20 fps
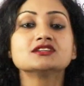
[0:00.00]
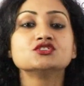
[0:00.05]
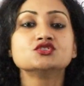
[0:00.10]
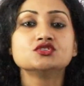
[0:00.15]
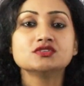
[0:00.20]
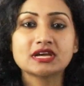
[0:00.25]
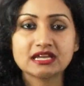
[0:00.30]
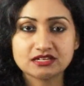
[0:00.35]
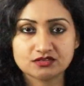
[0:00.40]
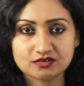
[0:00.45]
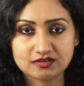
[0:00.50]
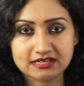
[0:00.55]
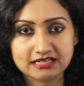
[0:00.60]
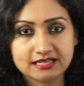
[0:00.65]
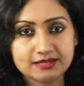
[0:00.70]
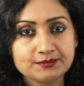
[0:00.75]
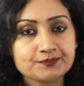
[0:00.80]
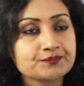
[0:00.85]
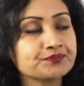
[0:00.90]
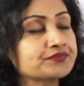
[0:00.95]

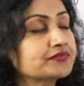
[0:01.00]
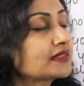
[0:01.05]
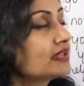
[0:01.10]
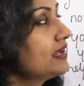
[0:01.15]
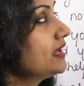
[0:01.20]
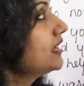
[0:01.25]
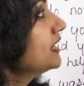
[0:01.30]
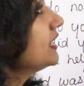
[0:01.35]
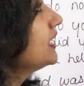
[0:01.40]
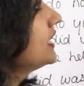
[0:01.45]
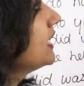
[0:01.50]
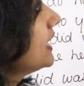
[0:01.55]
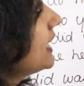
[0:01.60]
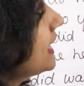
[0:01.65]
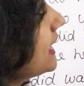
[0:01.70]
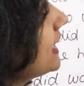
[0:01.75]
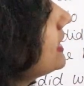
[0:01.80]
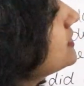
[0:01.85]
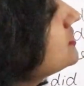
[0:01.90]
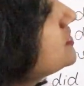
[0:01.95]
generally.
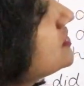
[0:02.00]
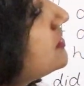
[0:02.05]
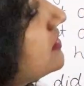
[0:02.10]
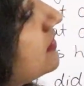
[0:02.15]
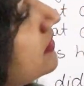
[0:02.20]
And